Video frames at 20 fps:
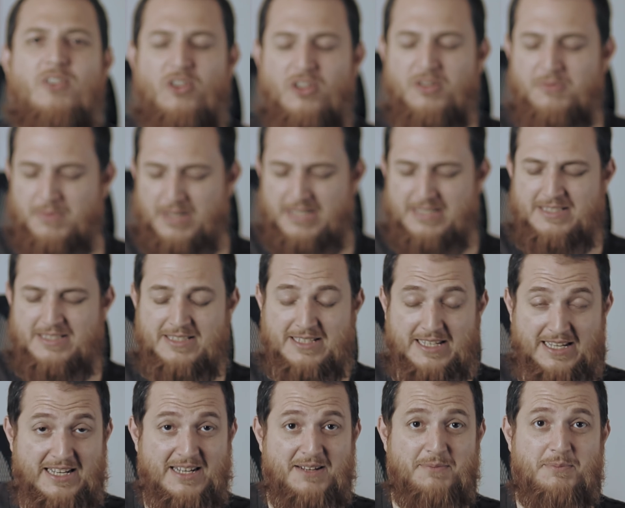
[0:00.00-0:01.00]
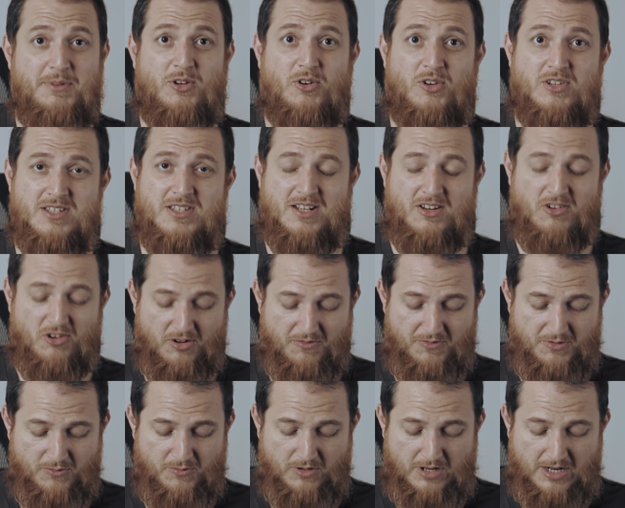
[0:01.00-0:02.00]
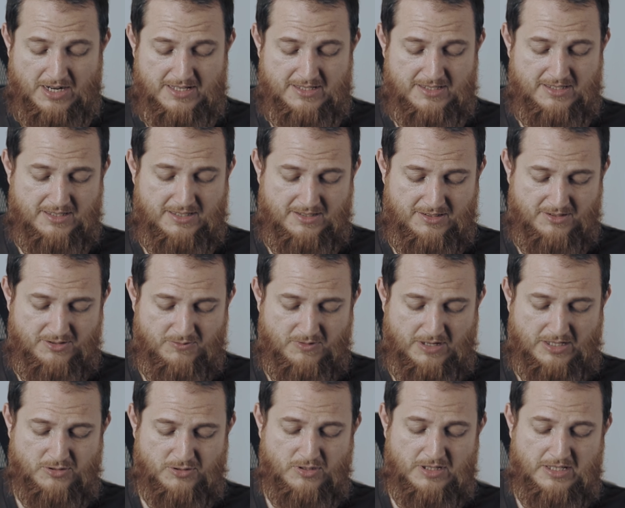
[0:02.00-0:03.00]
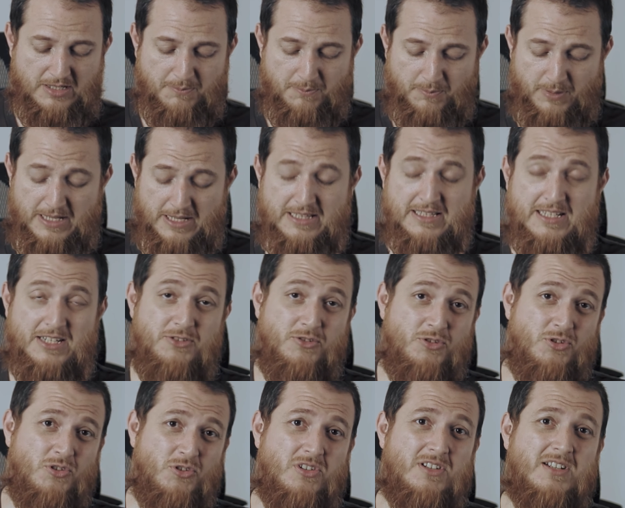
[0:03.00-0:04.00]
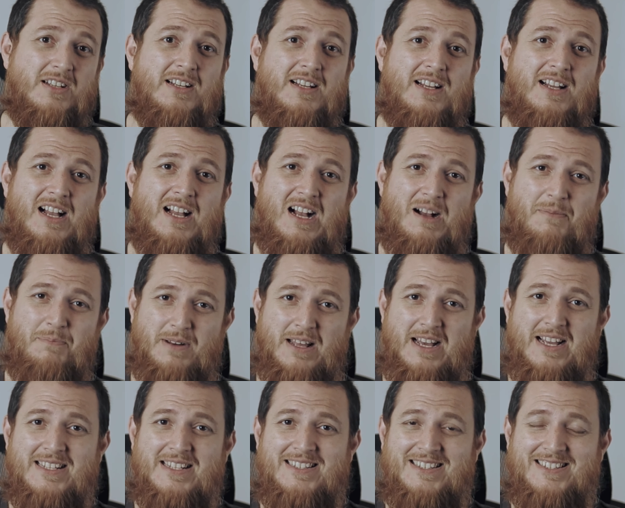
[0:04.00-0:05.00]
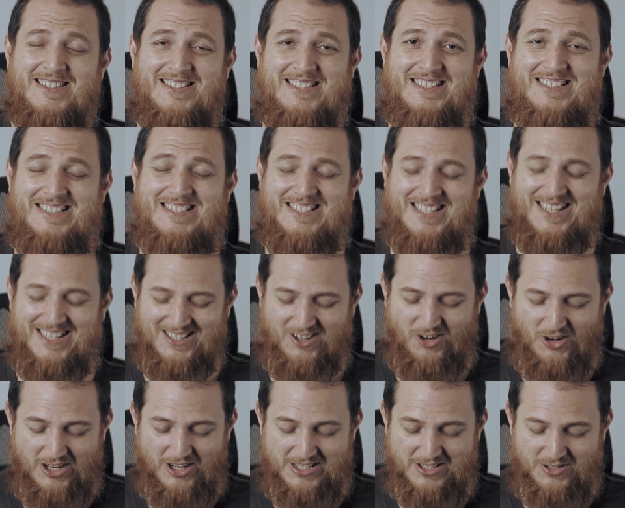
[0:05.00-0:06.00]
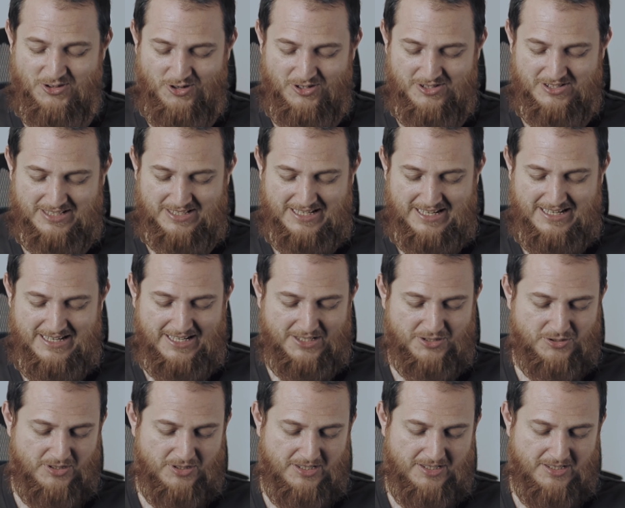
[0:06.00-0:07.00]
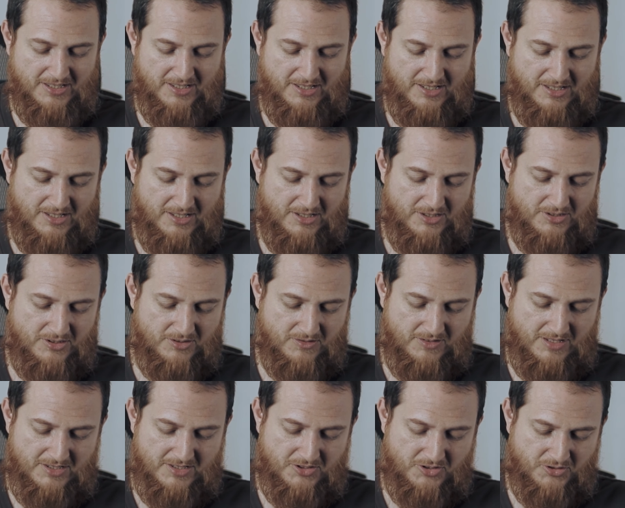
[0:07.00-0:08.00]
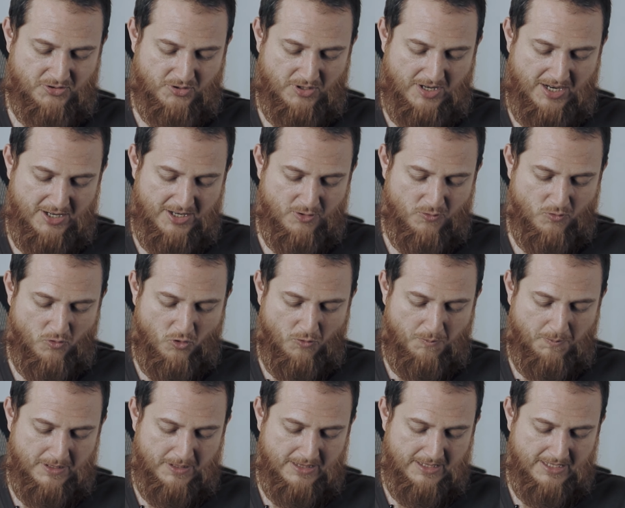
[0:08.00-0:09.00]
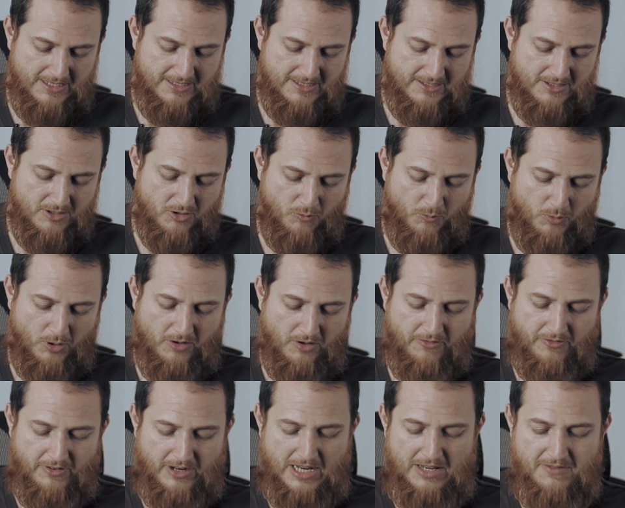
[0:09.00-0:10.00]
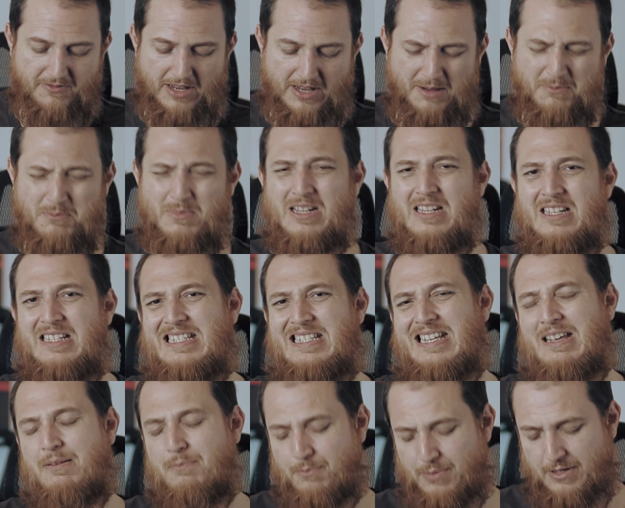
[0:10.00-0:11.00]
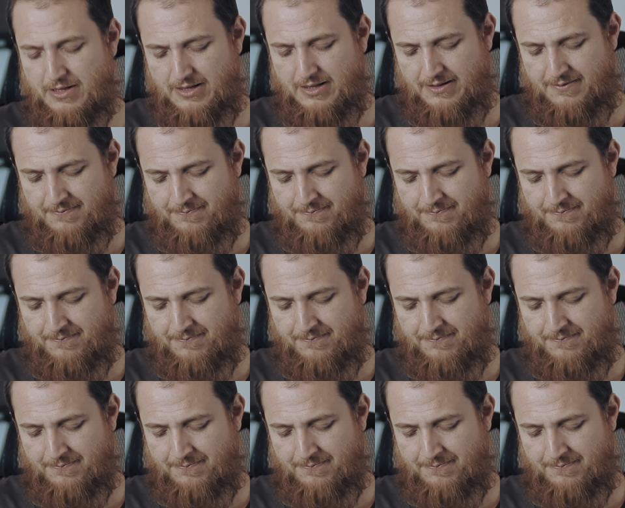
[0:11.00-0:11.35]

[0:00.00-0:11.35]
on my skin because a lot of you guys, you actually complain that you should apply these oils on skin actually. So let's try to open this 0.5 ml sample.